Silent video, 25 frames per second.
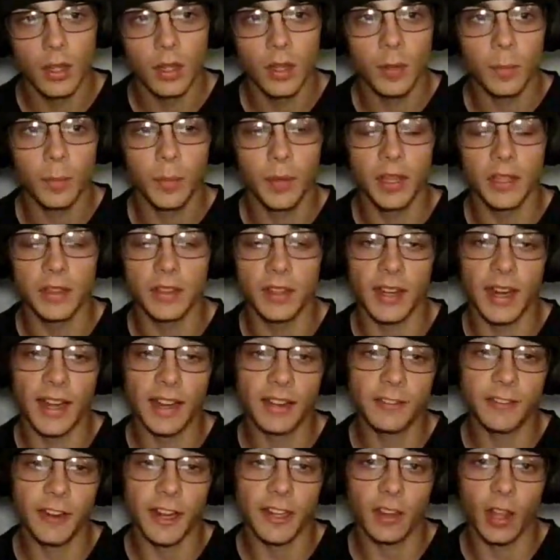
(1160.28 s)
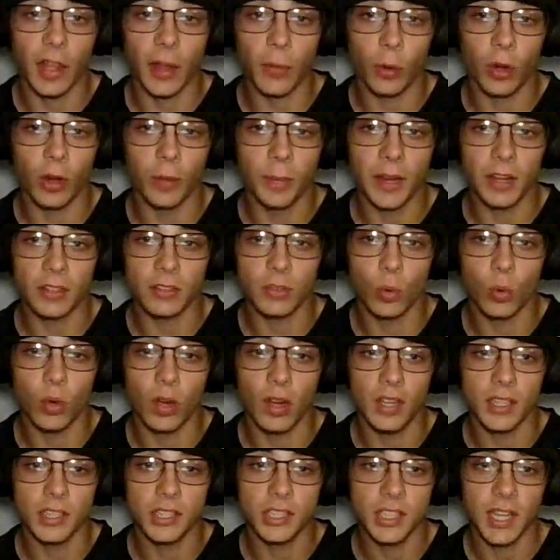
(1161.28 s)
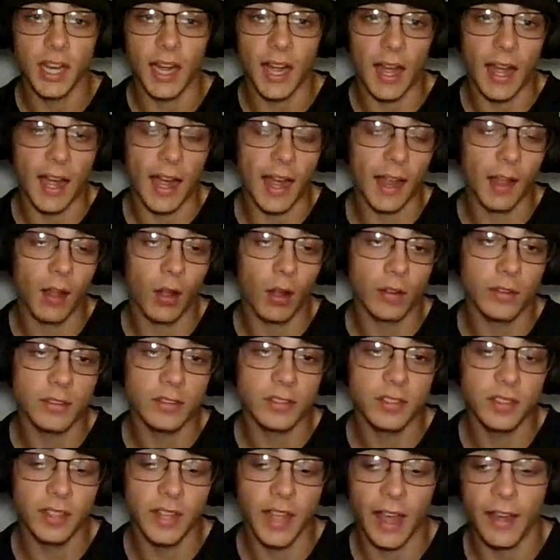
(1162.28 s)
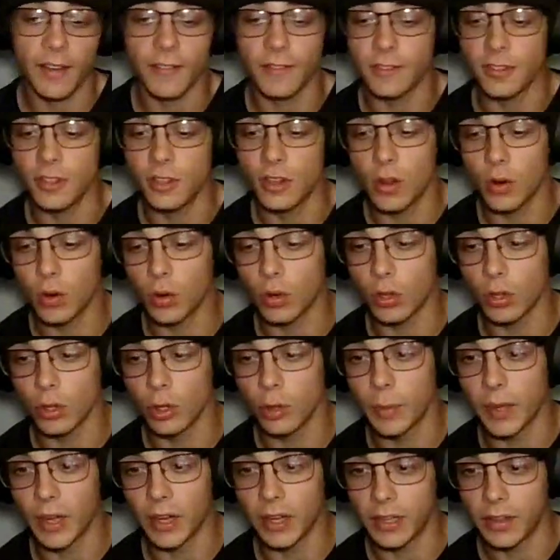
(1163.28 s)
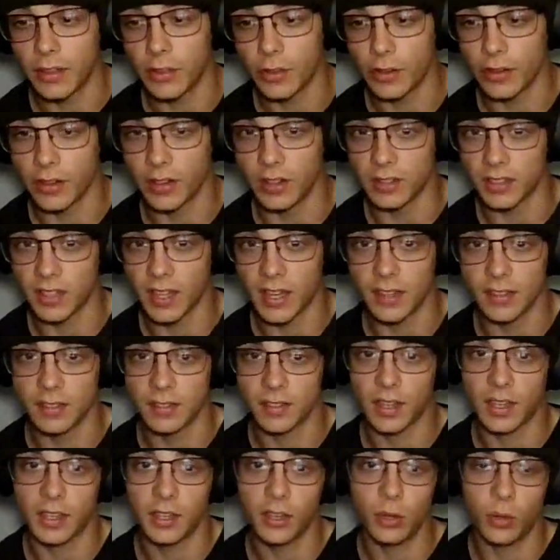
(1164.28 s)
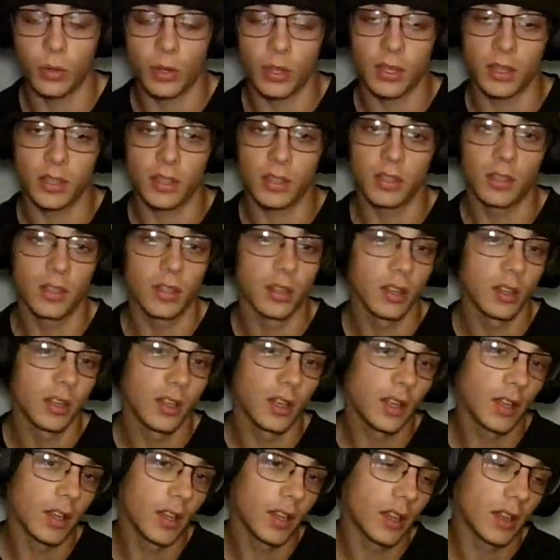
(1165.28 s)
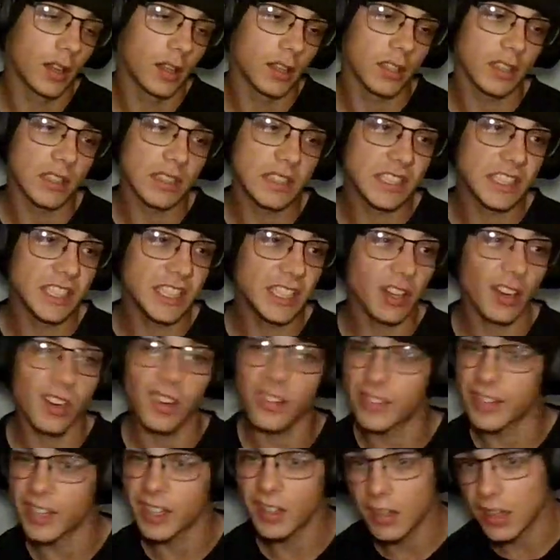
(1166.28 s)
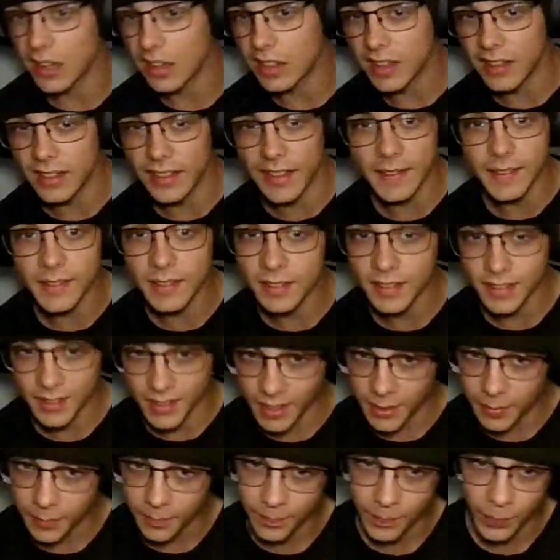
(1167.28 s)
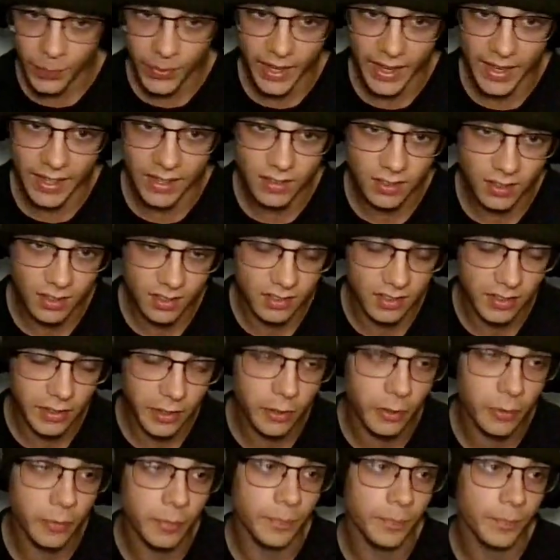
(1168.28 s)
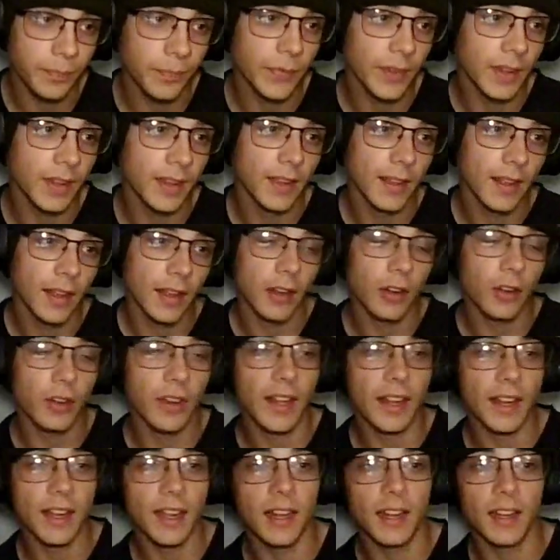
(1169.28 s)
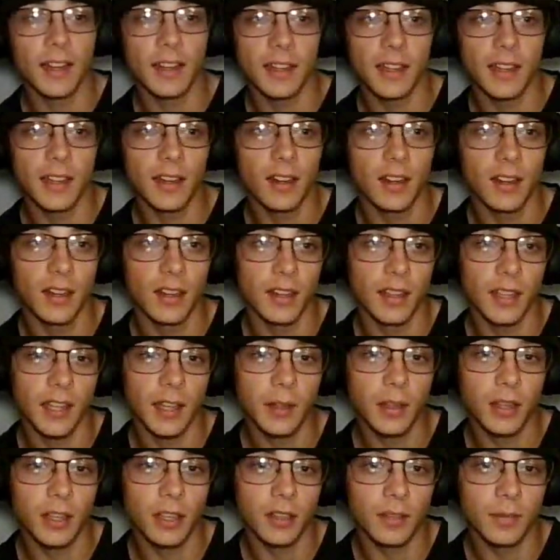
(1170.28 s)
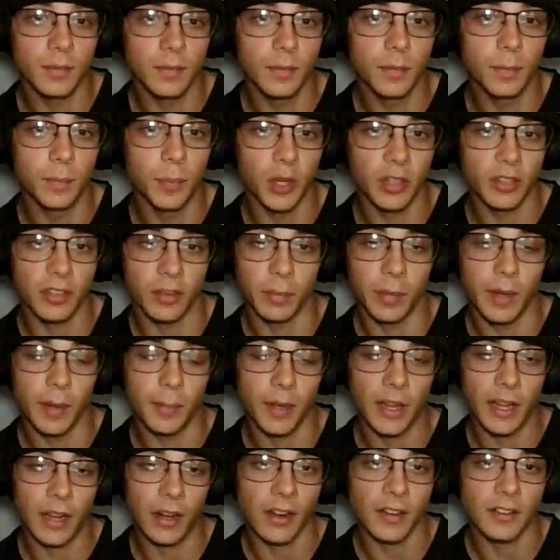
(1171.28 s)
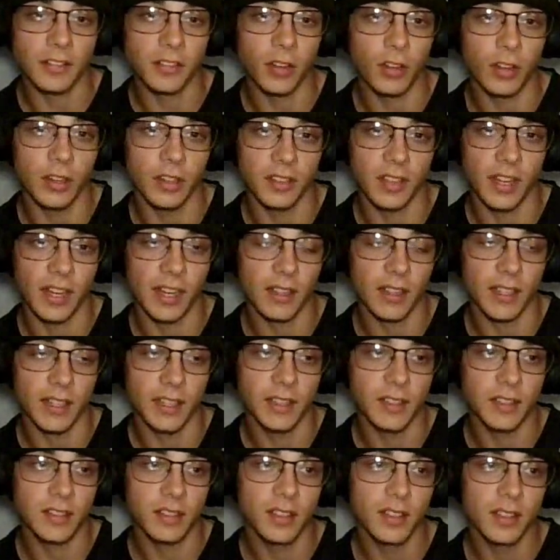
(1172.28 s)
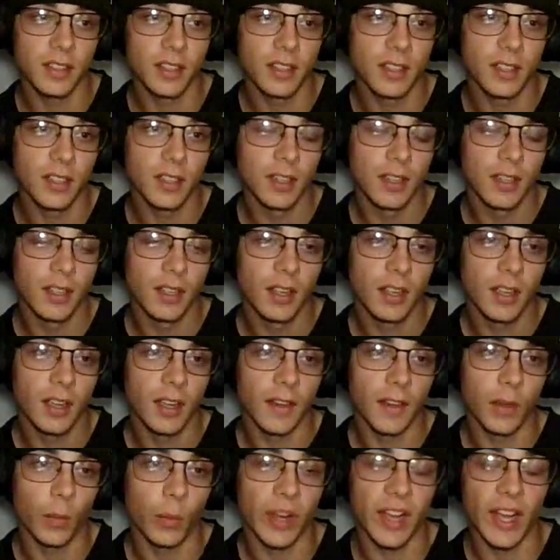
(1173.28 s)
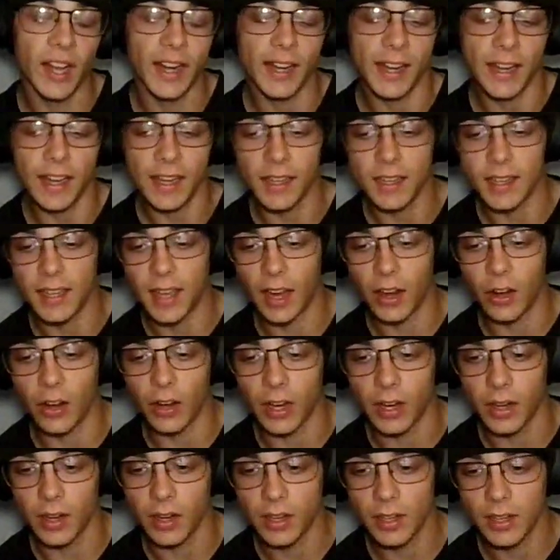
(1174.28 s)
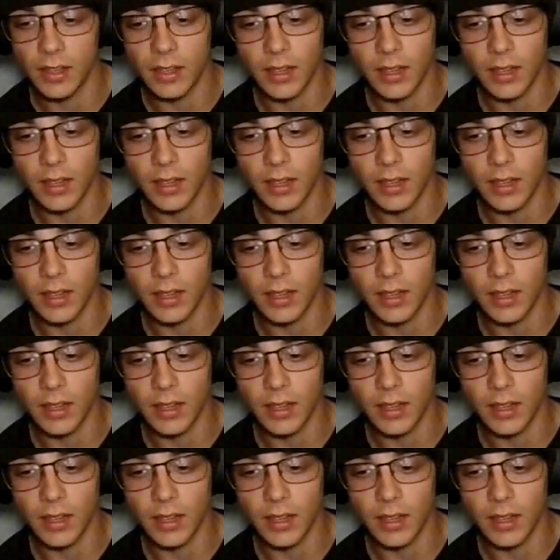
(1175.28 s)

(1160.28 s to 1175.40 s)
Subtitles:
But the next fight that we're about to watch, I honestly have no clue about either of these guys. I know Geoff Neal, I think that's his name. Hands of Steel. I know that guy. He put some people out I saw in his highlights. And then we got Ian Gary.